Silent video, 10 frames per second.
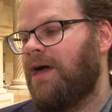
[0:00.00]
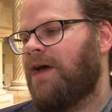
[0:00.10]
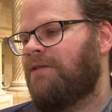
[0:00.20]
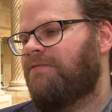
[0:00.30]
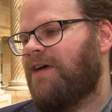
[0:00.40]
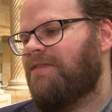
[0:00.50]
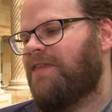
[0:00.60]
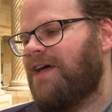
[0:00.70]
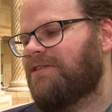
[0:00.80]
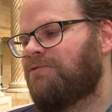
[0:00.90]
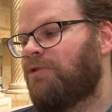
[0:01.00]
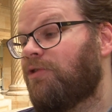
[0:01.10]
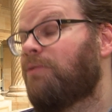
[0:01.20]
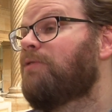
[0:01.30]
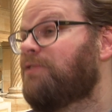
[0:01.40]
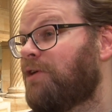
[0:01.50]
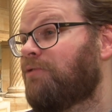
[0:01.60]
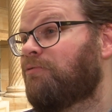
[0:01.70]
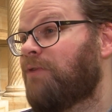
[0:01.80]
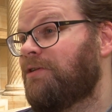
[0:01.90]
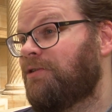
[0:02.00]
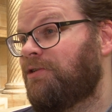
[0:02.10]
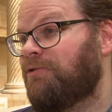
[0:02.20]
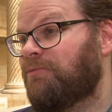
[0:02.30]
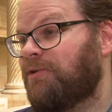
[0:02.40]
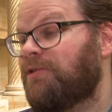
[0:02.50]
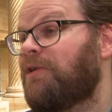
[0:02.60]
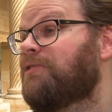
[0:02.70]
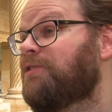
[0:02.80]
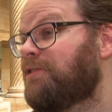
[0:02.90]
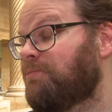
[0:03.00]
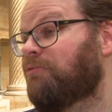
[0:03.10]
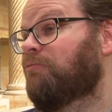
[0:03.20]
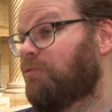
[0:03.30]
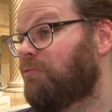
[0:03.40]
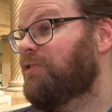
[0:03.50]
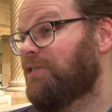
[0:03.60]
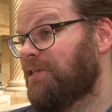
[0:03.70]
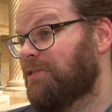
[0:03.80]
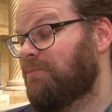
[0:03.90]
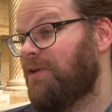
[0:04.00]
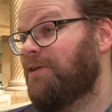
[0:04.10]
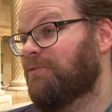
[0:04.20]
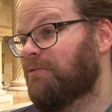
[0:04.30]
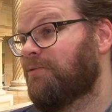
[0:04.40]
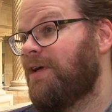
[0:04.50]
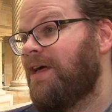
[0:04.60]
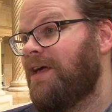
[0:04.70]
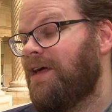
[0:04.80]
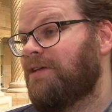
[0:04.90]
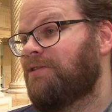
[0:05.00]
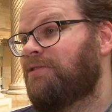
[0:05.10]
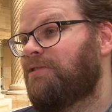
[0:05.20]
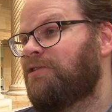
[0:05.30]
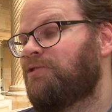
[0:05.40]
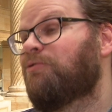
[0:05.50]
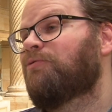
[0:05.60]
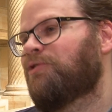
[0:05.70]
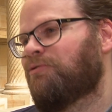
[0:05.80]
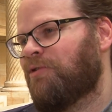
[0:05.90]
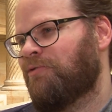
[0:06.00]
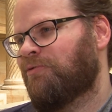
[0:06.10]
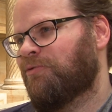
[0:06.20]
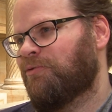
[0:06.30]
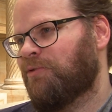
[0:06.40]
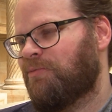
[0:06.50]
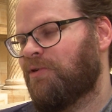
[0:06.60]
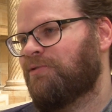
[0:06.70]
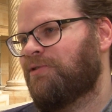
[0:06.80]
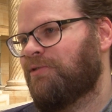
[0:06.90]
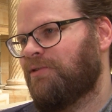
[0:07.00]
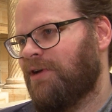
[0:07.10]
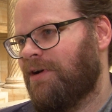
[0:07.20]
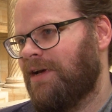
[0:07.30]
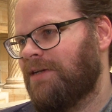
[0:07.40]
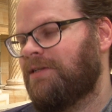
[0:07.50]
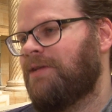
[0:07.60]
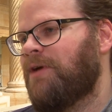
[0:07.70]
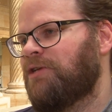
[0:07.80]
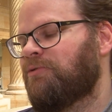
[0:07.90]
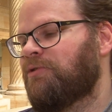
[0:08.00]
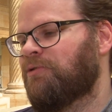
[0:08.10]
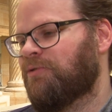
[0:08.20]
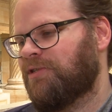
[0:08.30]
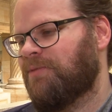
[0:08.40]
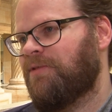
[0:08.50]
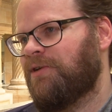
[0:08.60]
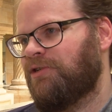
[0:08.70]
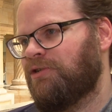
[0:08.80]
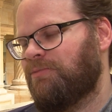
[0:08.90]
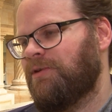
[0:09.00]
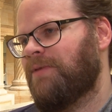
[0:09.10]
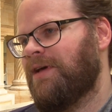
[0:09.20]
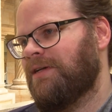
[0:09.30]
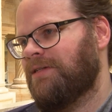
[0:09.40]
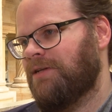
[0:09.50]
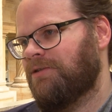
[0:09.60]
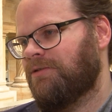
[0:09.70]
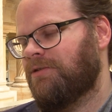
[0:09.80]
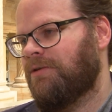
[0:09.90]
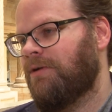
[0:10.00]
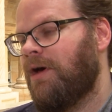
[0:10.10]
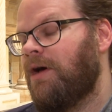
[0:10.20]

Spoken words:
And in fact, that's not the most helpful way to choose because though it's a simple rule, which is its appeal, it distorts your overall approach to the diet and it makes you ignore some things you should be paying attention to.